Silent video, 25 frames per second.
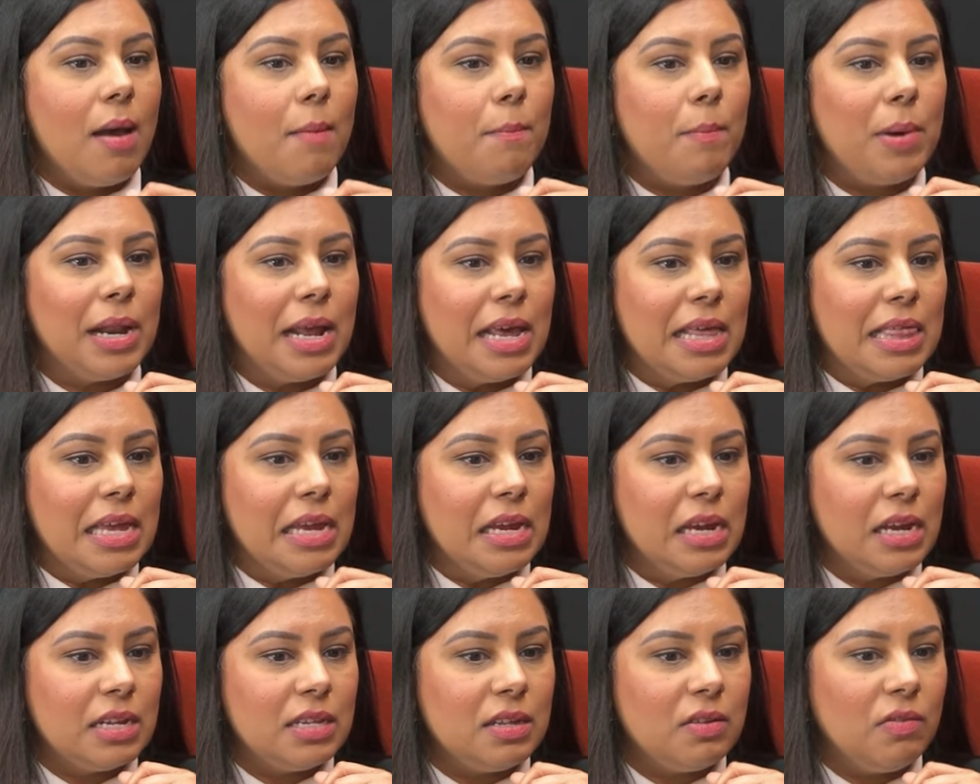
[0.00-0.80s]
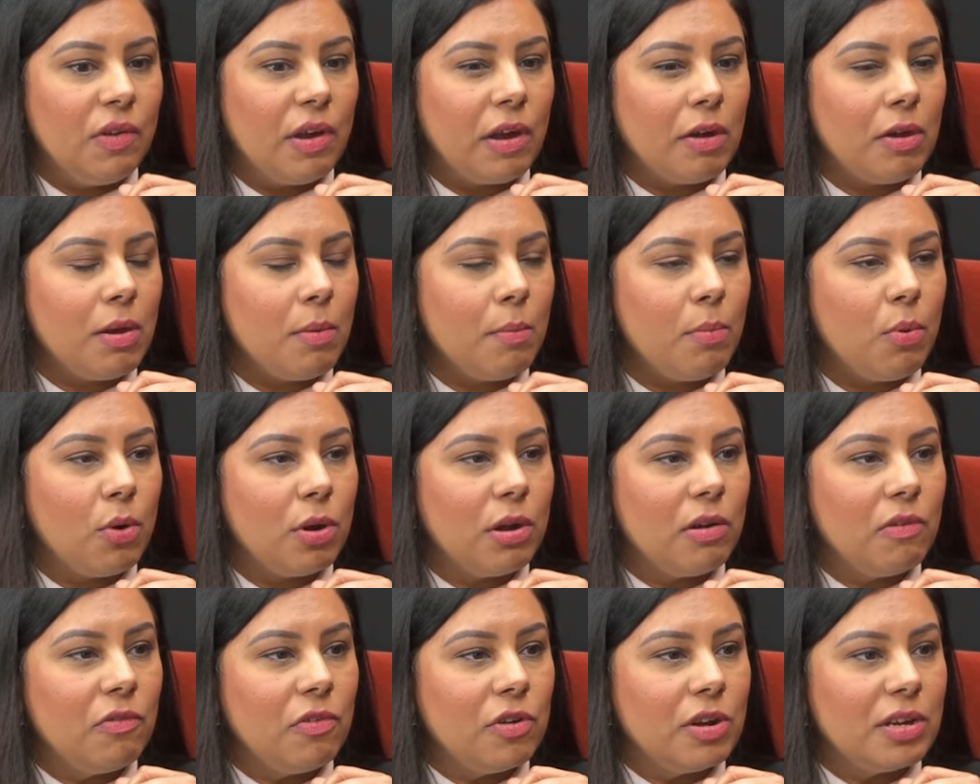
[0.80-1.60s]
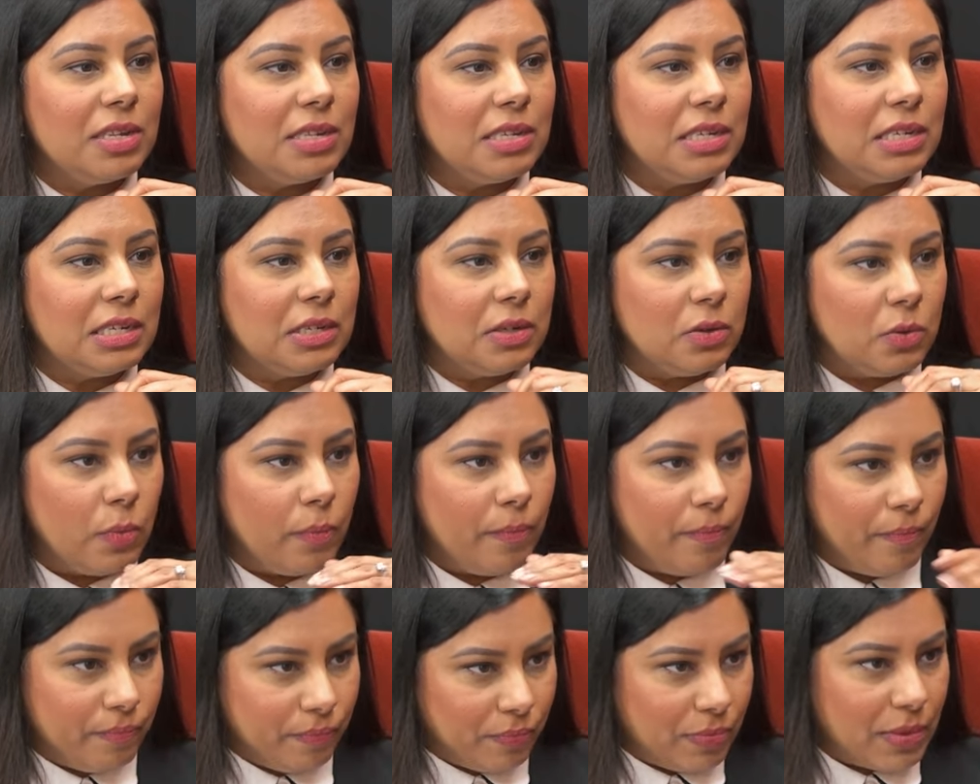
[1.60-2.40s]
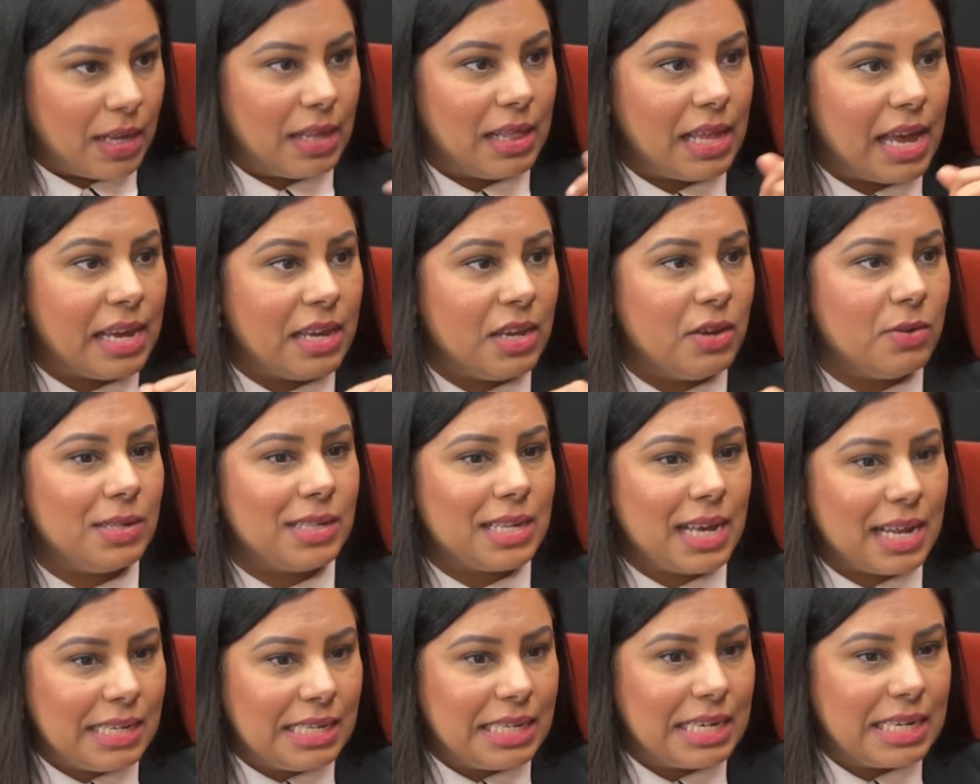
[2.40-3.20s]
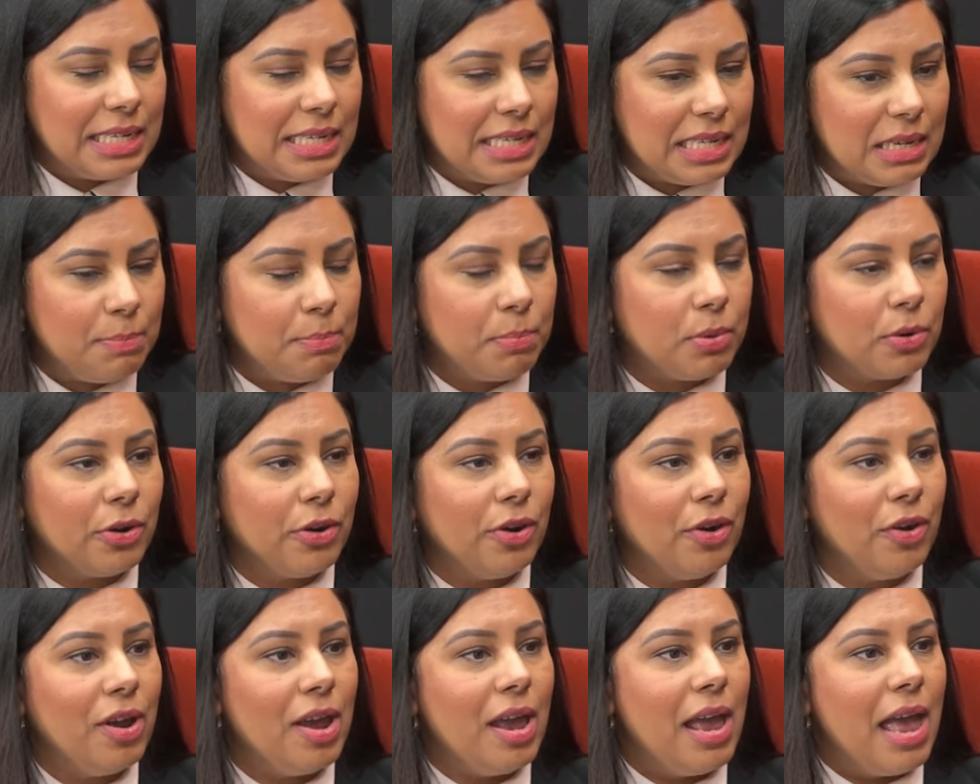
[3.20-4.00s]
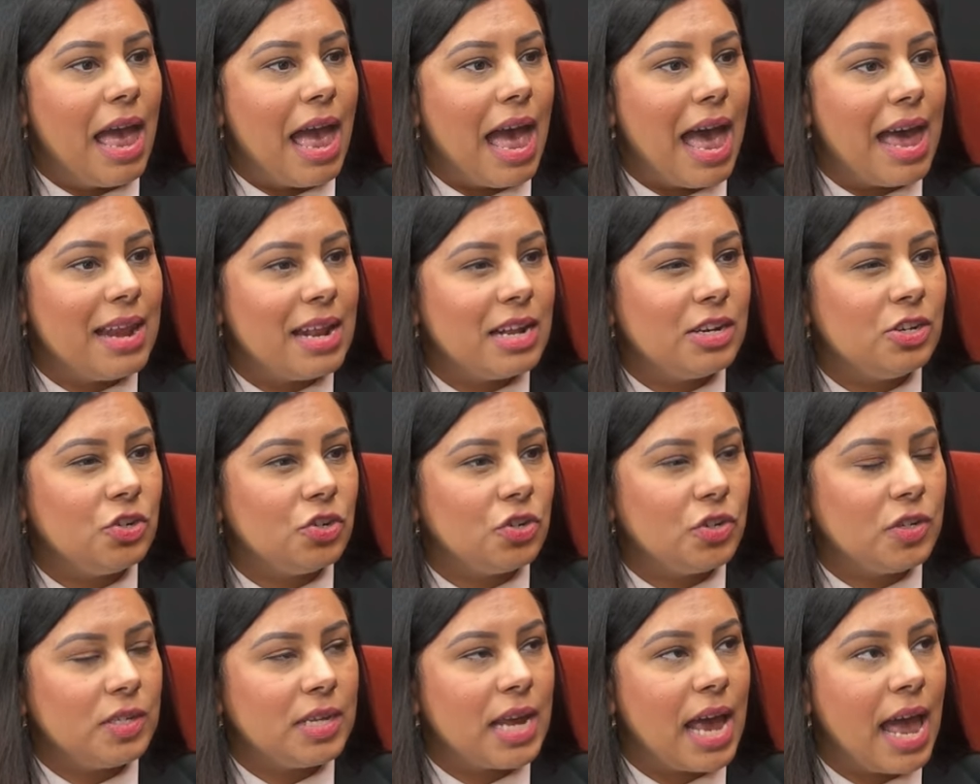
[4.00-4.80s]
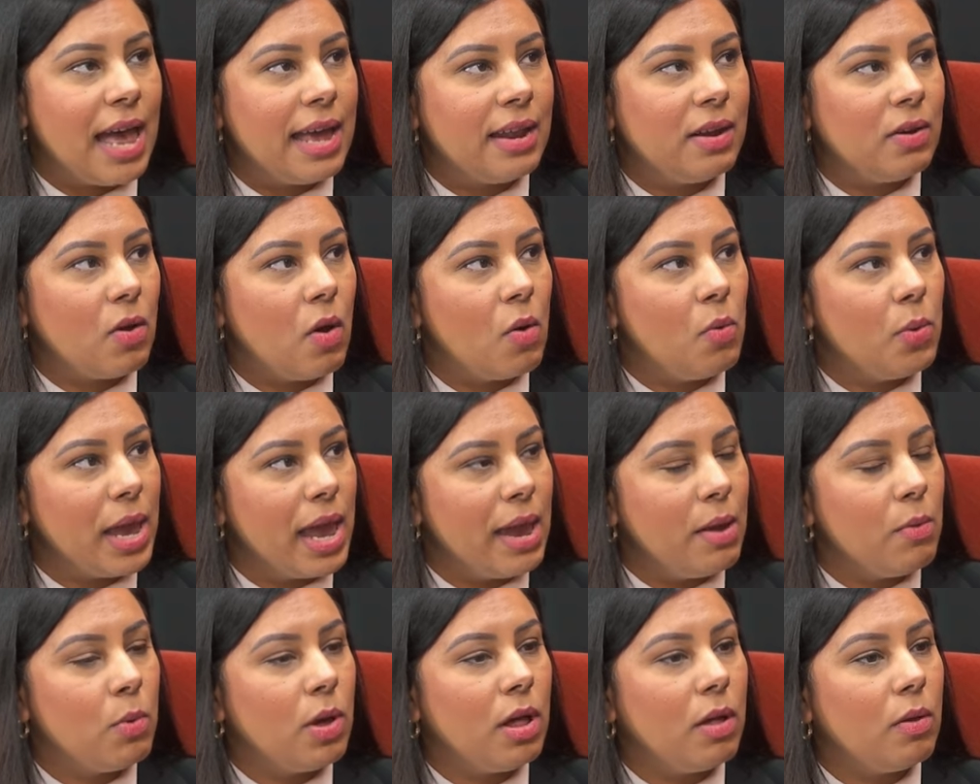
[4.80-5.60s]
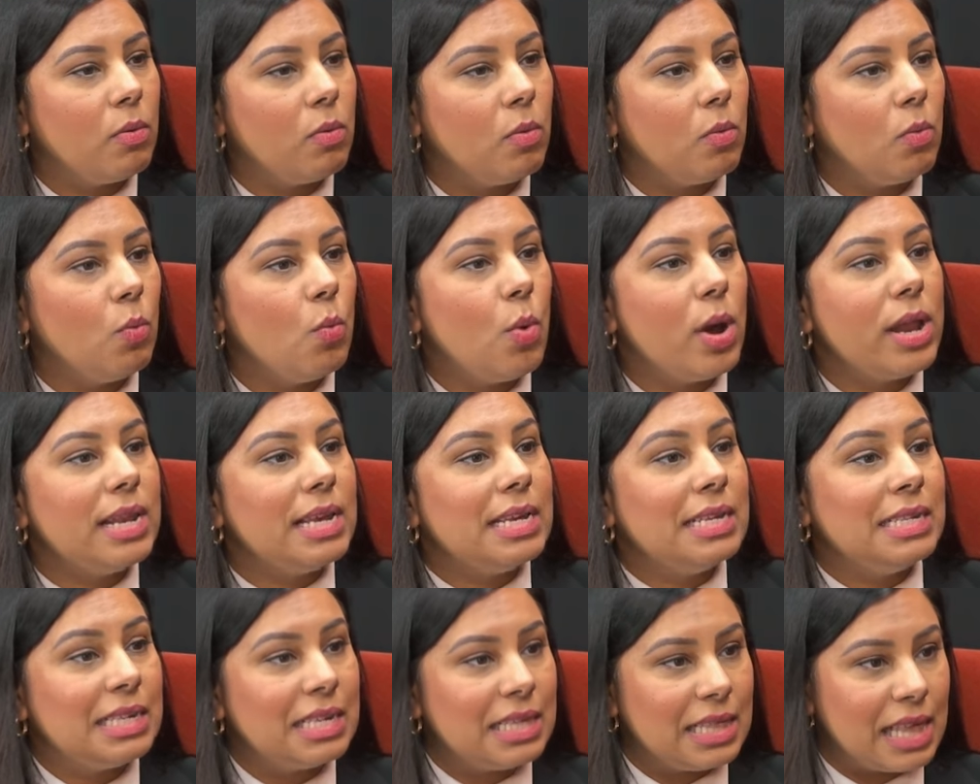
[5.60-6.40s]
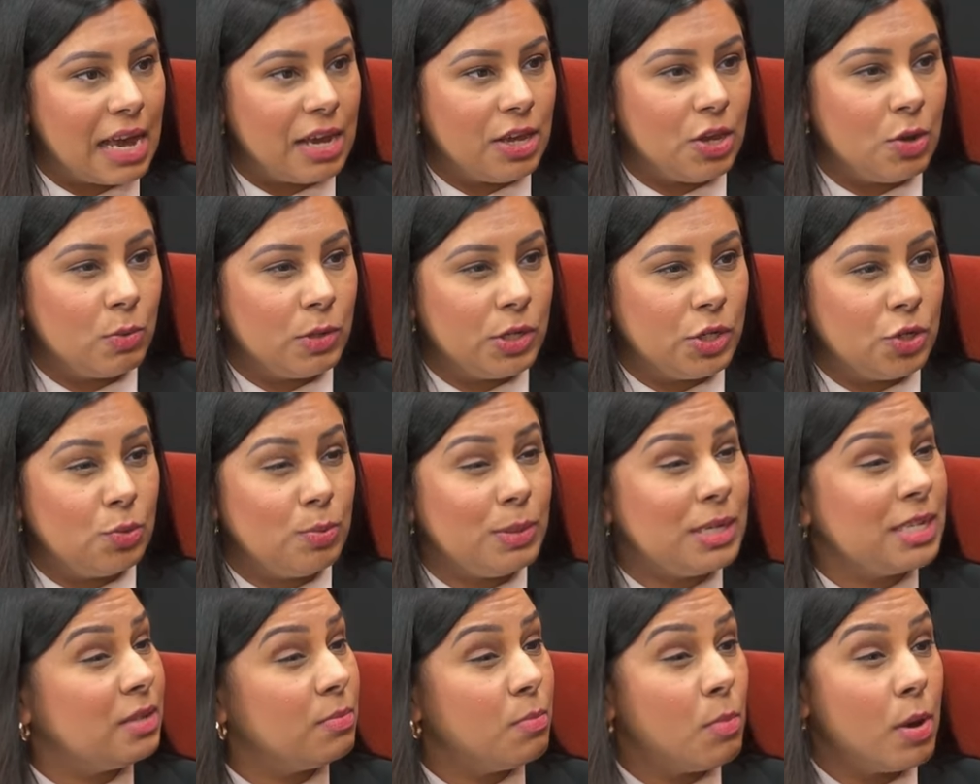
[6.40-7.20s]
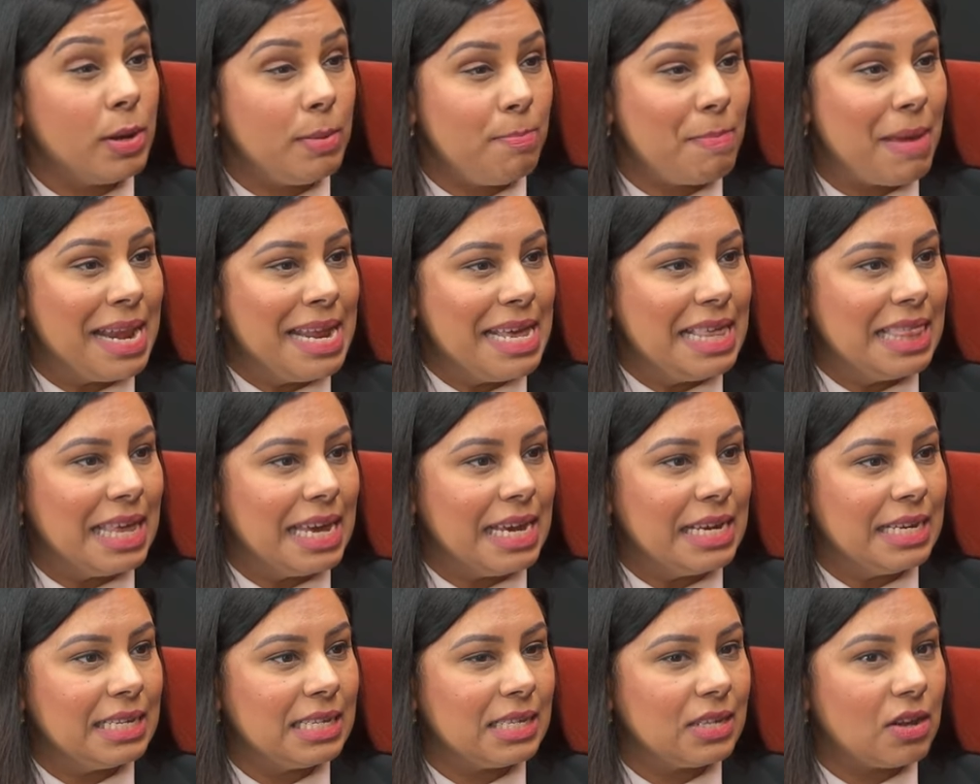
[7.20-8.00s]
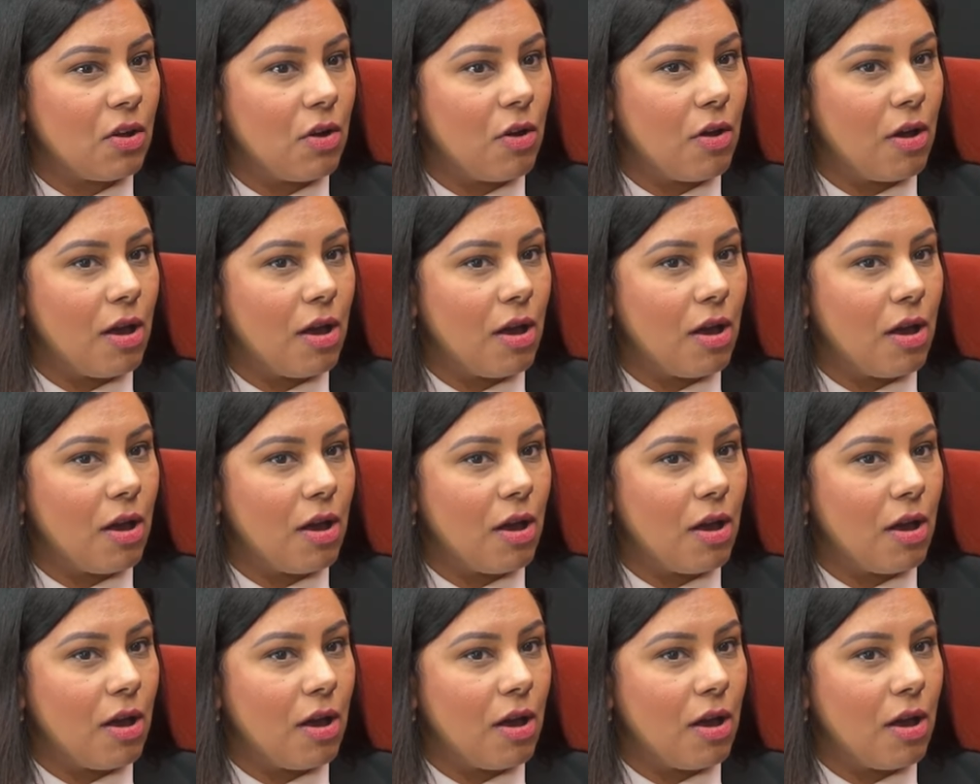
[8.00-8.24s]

But I think it's very important for us to like you said, dig deeper and understand okay, well, what is it that you would do? Because many things